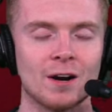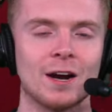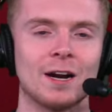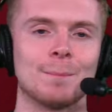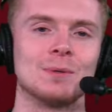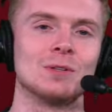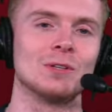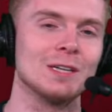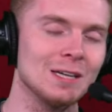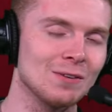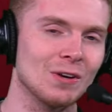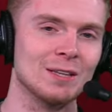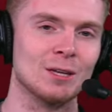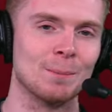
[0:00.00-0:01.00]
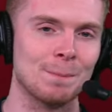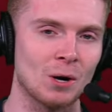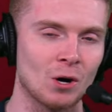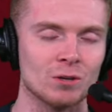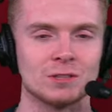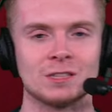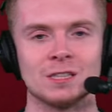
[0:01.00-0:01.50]
and I believe in the
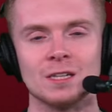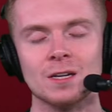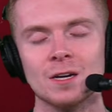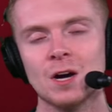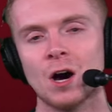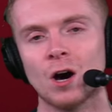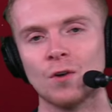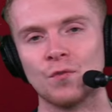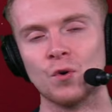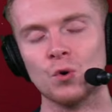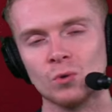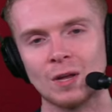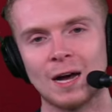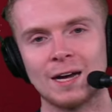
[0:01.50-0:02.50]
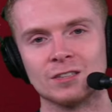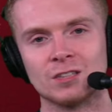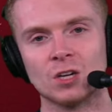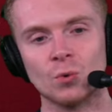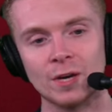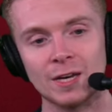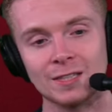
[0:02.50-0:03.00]
person of who
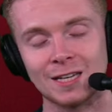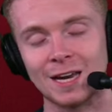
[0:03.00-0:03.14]
Lonzo is.